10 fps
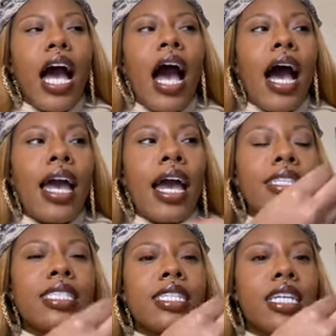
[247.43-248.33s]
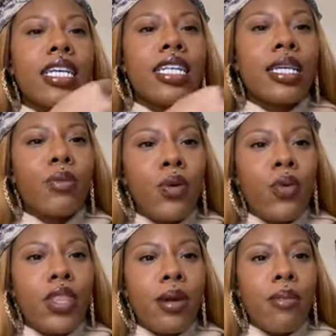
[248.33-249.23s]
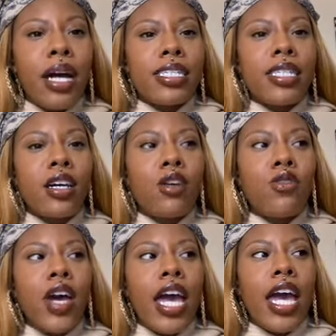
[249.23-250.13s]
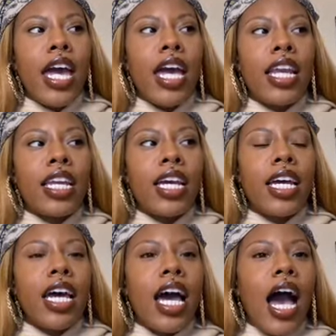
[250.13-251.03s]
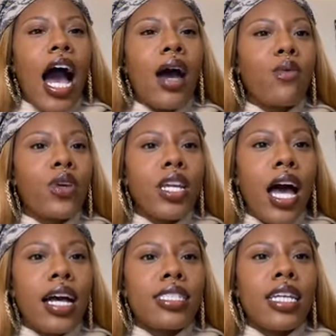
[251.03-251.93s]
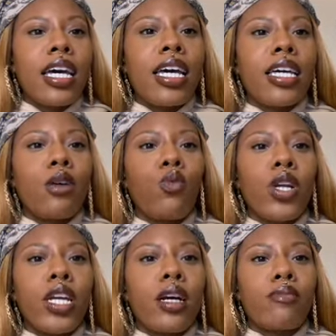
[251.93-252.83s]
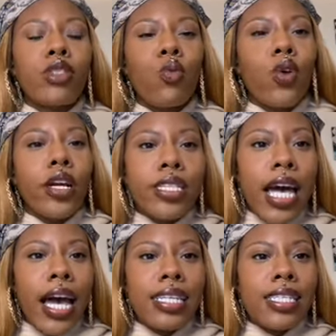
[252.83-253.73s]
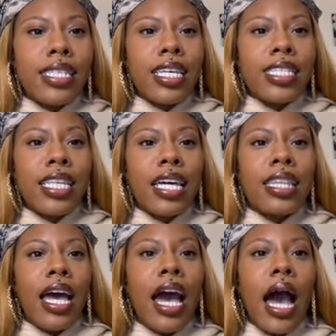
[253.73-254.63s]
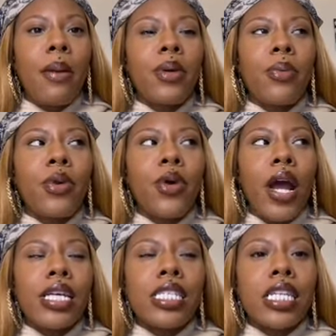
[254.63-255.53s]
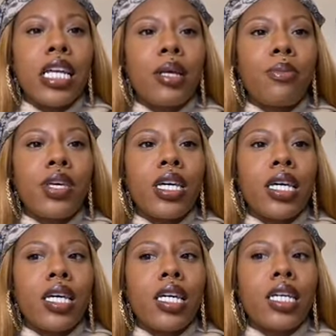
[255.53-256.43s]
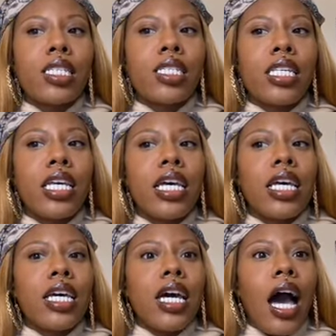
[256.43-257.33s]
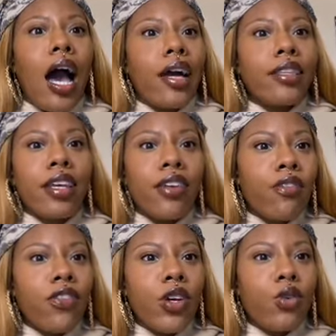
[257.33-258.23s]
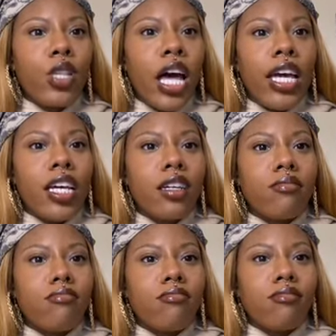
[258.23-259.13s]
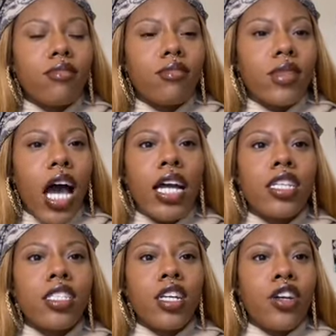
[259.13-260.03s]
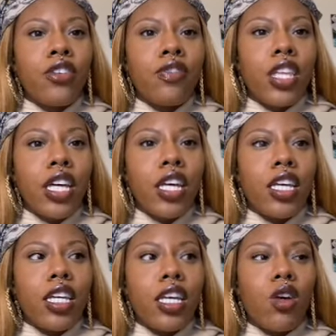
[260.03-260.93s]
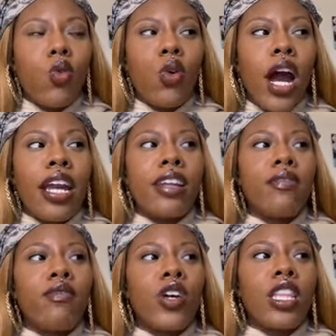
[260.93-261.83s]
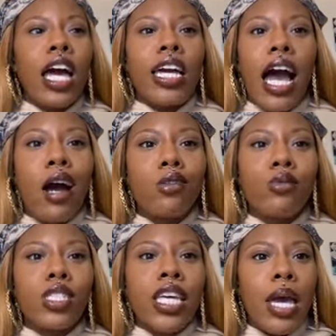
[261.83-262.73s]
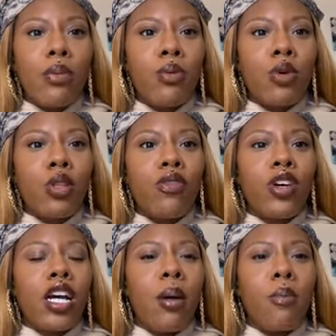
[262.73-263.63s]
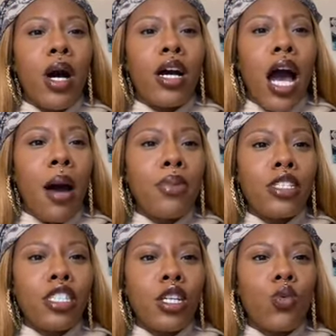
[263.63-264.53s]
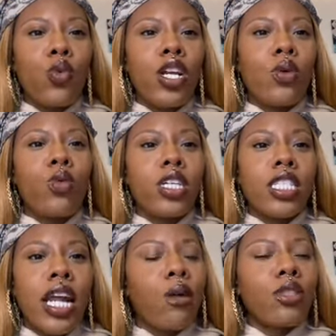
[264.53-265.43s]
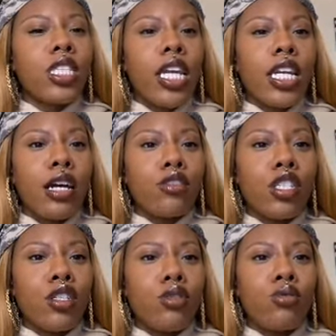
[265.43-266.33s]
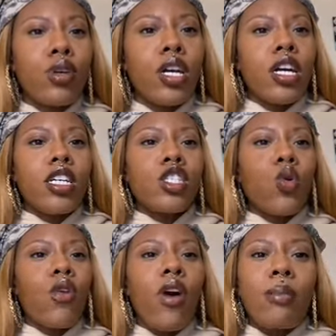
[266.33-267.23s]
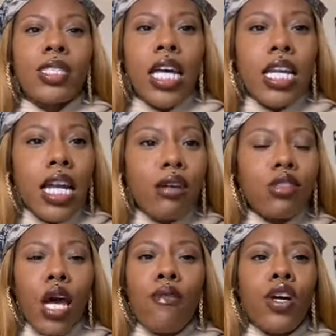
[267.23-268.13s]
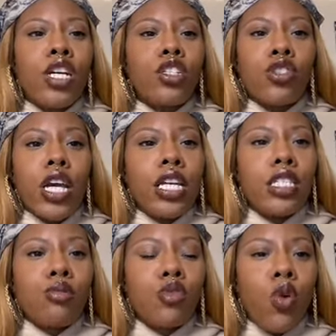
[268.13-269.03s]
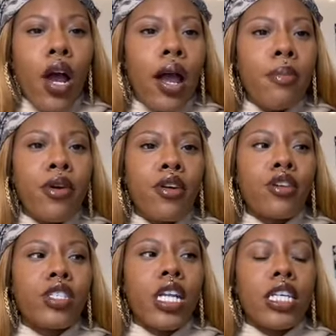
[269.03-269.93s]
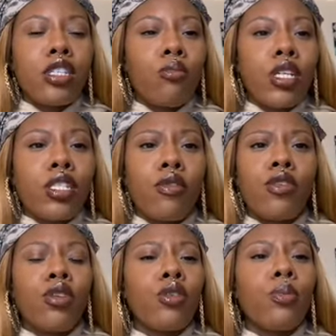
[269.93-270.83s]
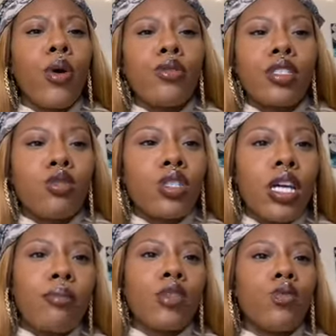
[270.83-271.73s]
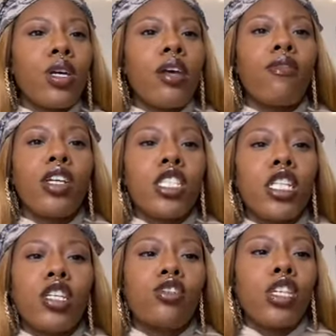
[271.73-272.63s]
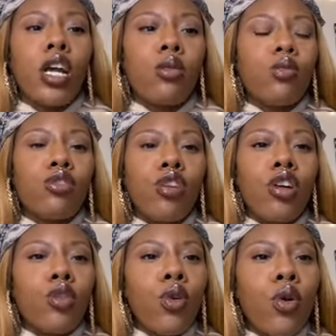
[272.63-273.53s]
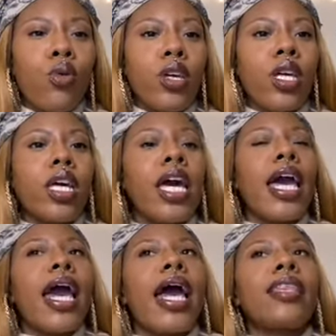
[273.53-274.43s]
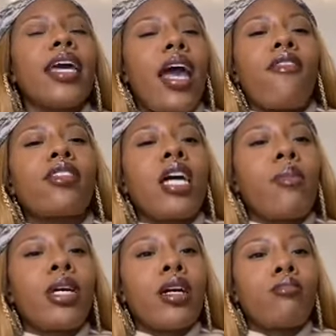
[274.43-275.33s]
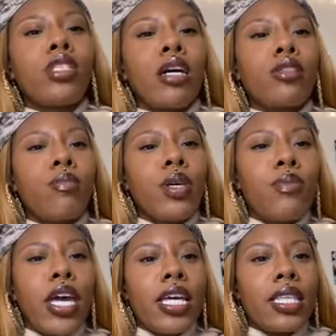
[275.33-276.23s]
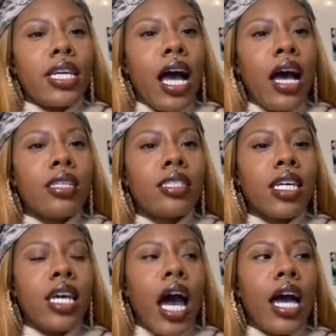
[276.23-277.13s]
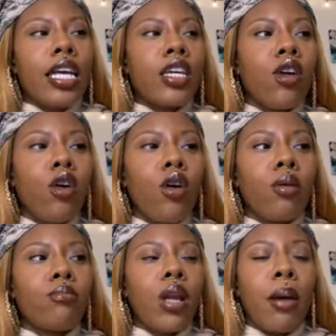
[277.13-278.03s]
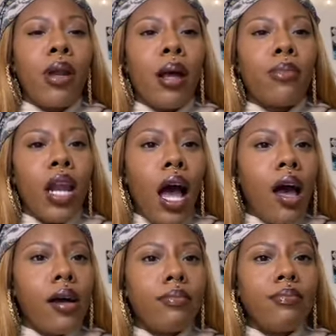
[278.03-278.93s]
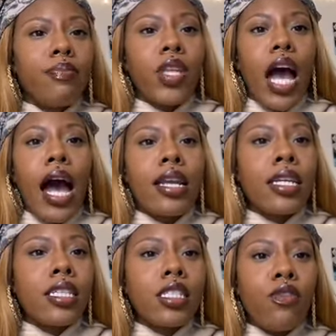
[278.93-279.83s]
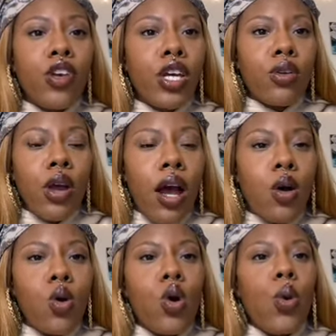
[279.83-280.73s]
I had to dig deeper within myself. And I realized that when it comes to work tasks and things like that, I be procrastinating because I didn't feel like I deserved it. Or I didn't feel like I was capable of accomplishing what it was that I was setting out to do. So if I'm setting out to have one hundred K subscribers and I tell myself, girl, post three times a week, eventually your channel will start growing. And then every time it comes down to me making the content, I get all blah, blah, blah. I need to figure out